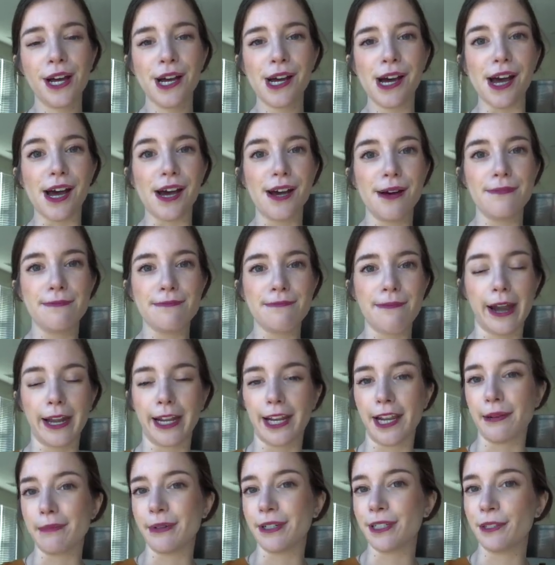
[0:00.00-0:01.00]
My
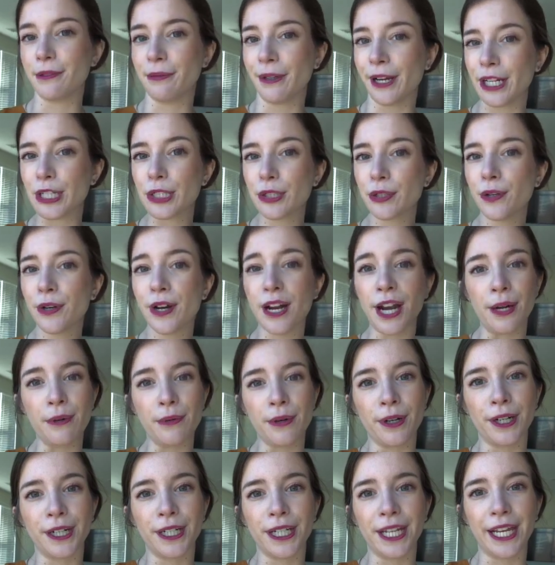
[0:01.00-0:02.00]
name is Rachel. I
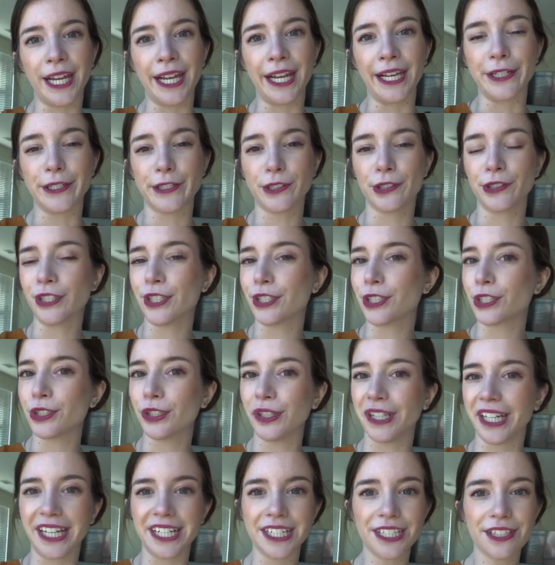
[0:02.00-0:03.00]
work a
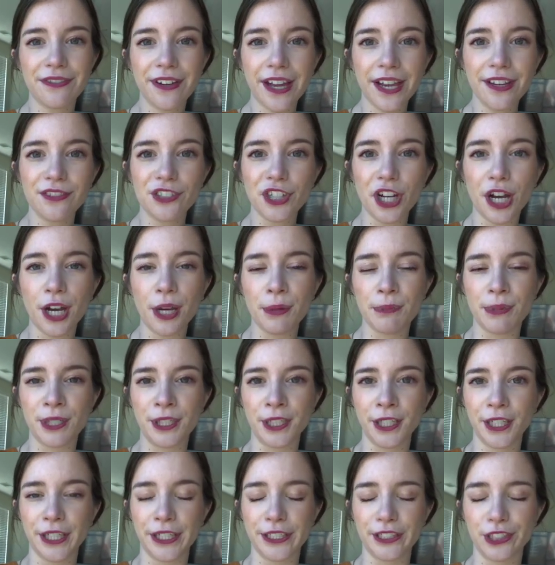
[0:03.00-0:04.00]
traditional 8-to-5 job
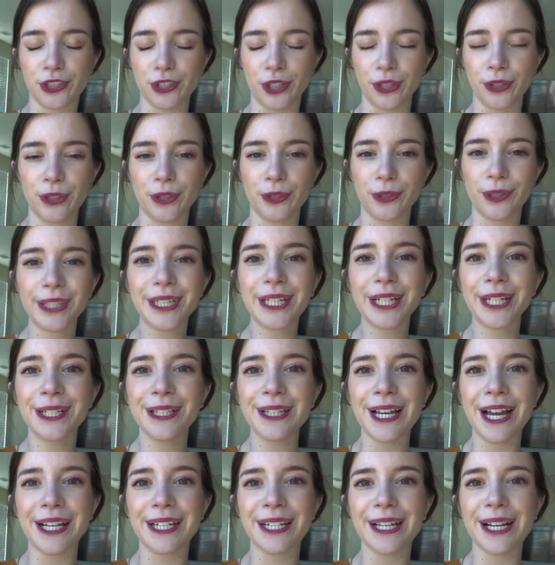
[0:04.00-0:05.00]
here in Charlotte, North
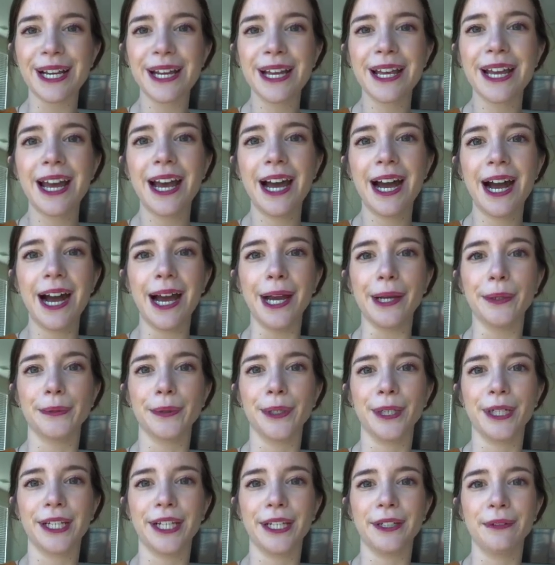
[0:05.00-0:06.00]
Carolina. I
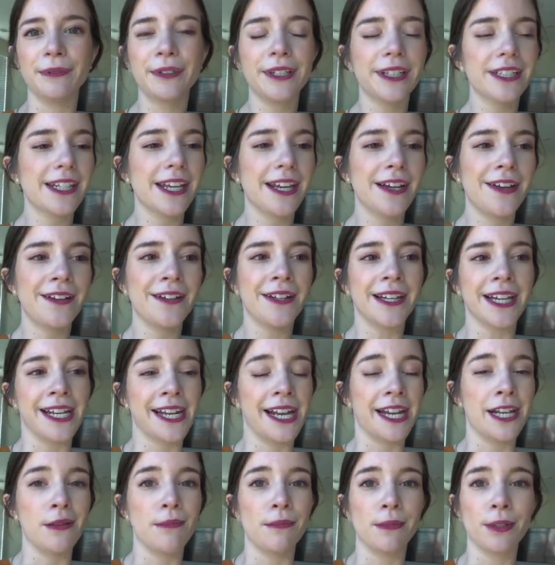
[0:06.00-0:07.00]
work in retail and
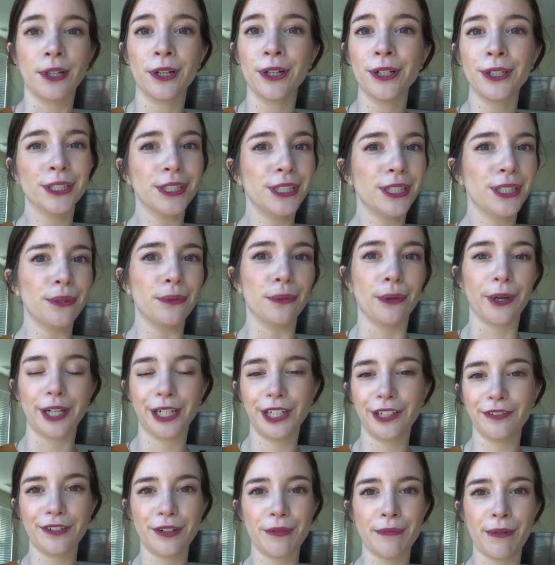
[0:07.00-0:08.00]
I am currently
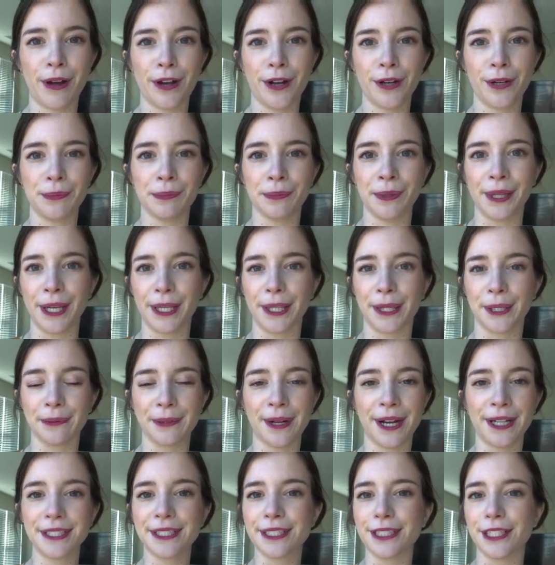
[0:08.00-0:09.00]
working from home like the
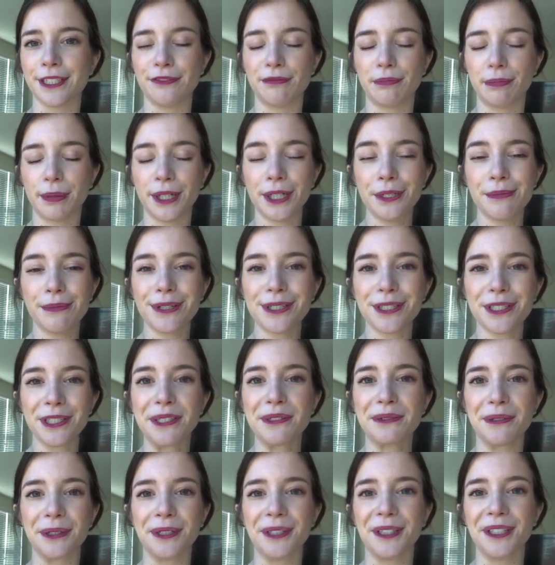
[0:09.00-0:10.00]
rest of pretty much
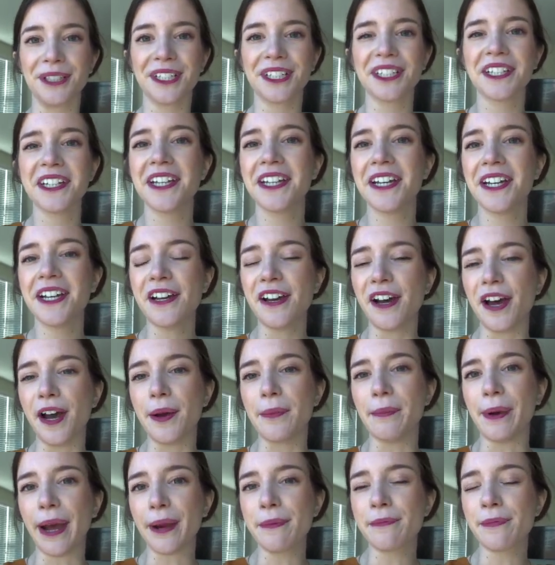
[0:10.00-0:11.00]
the world.
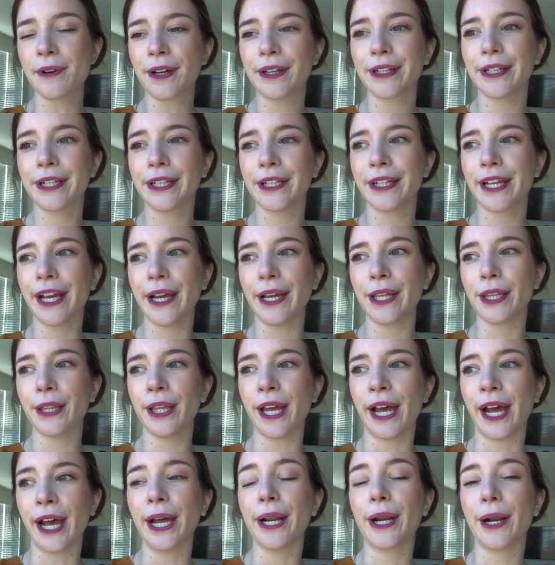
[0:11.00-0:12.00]
I'm working
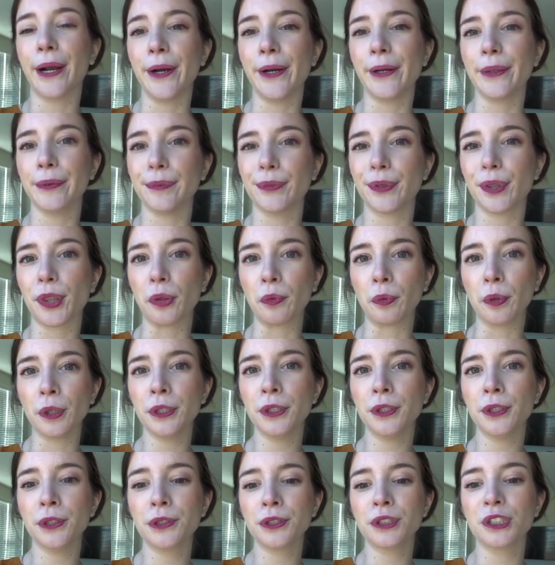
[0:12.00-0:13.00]
at home
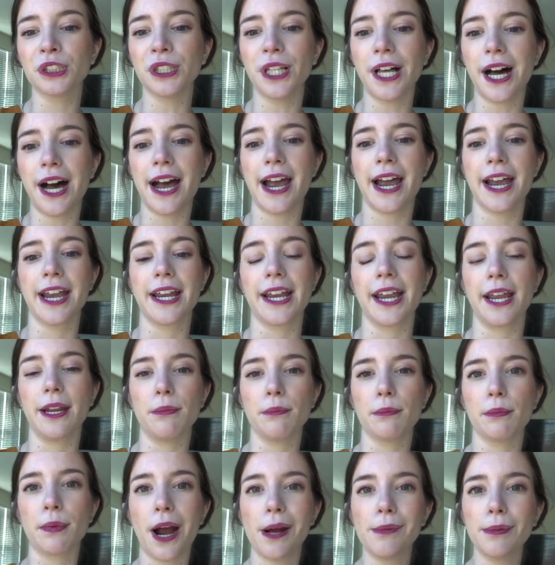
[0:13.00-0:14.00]
through July
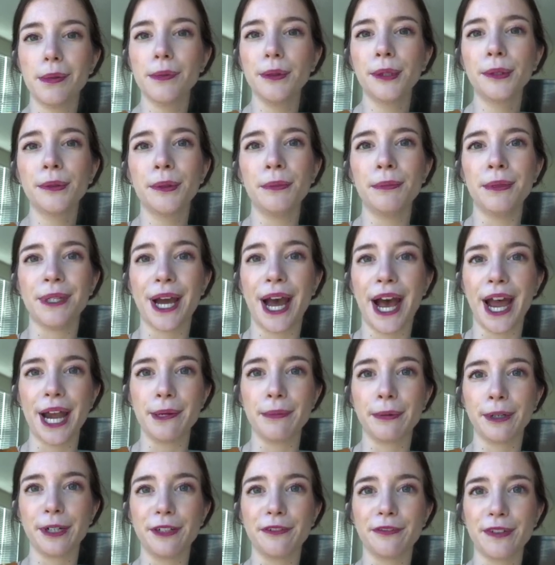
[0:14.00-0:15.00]
and probably will be
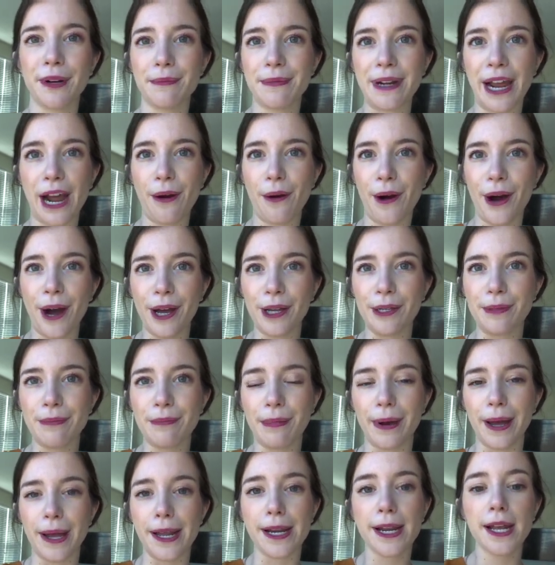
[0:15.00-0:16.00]
hybrid from now on,
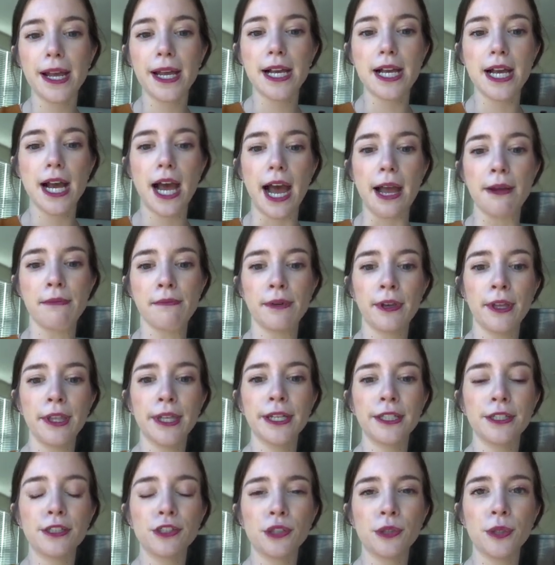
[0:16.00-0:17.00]
but I'm
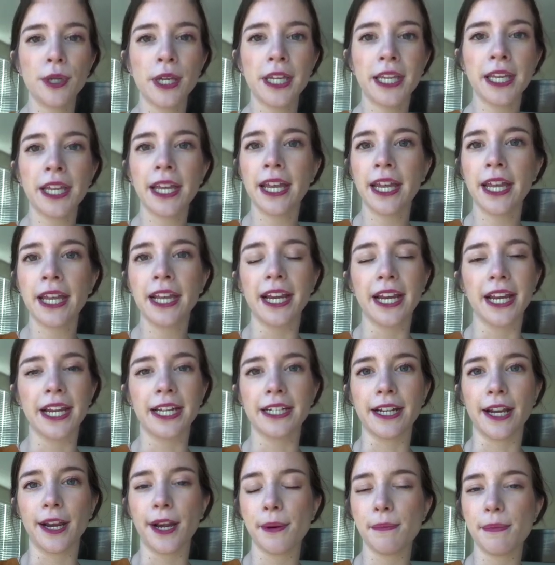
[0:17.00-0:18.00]
really enjoying it
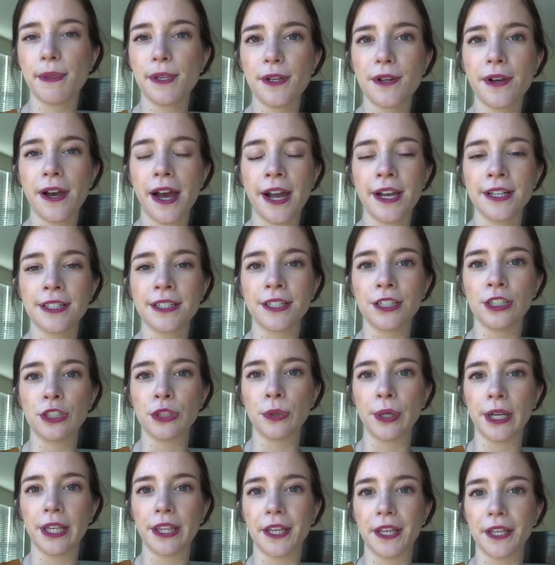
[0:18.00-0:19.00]
and I hope that you guys
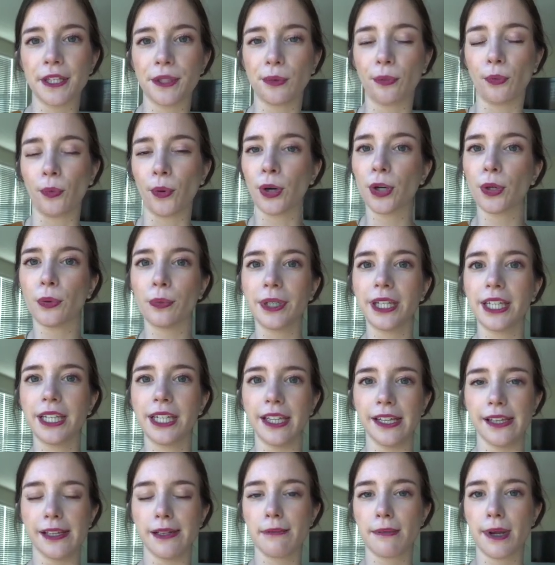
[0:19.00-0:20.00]
enjoy this work
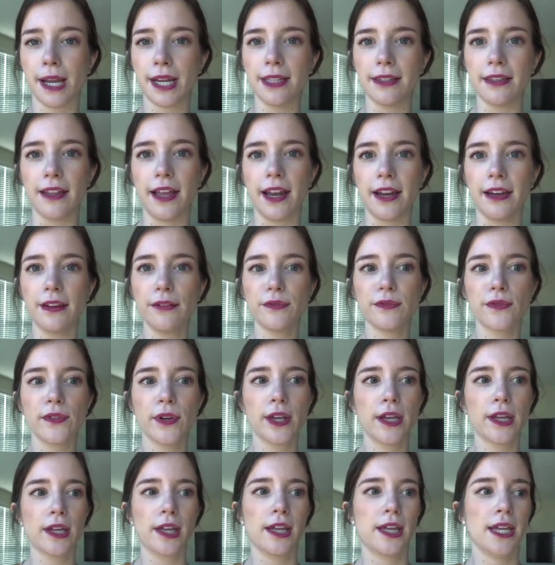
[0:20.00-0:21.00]
week in my life.
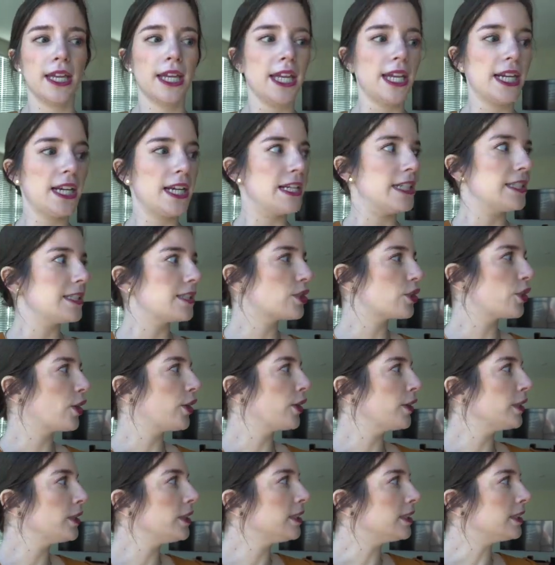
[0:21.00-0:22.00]
It is
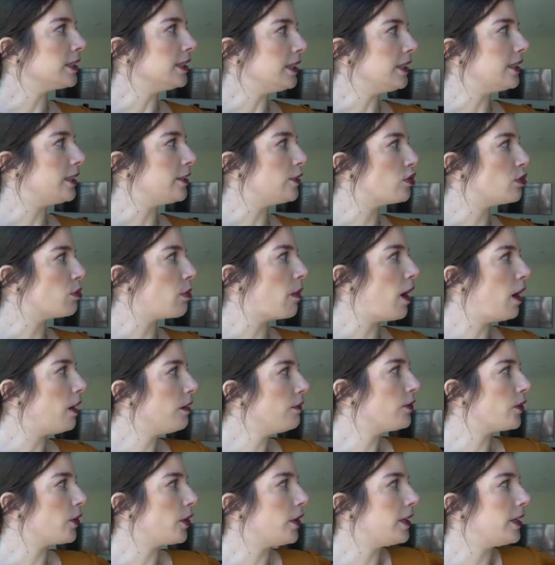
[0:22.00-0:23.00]
currently
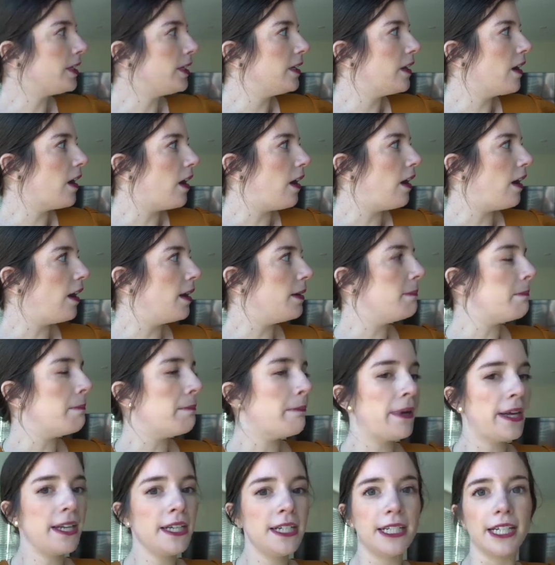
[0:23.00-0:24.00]
12:30 on
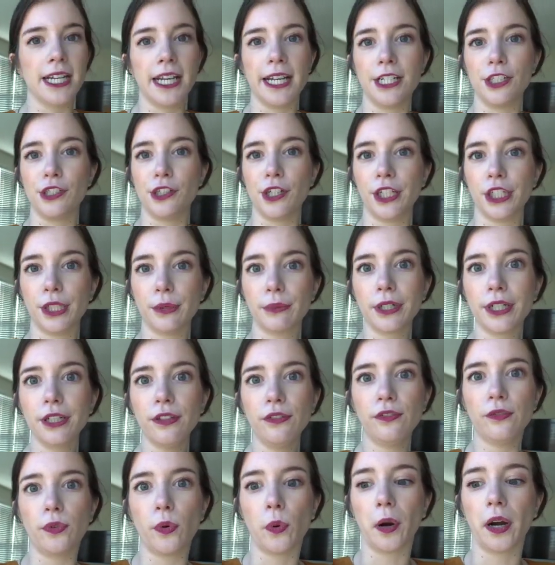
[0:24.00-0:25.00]
Monday, January
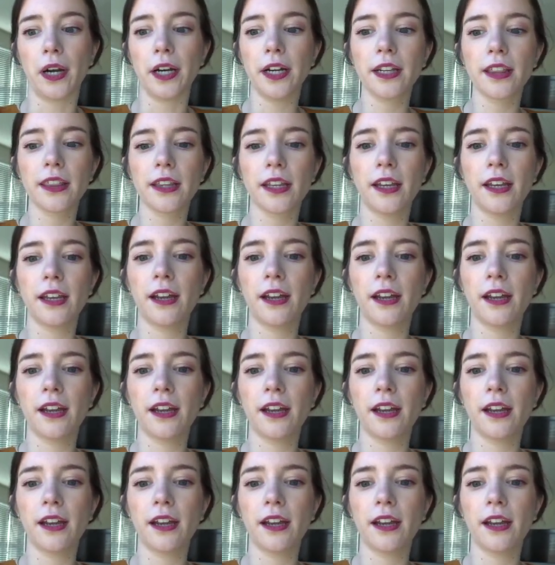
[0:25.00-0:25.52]
4th.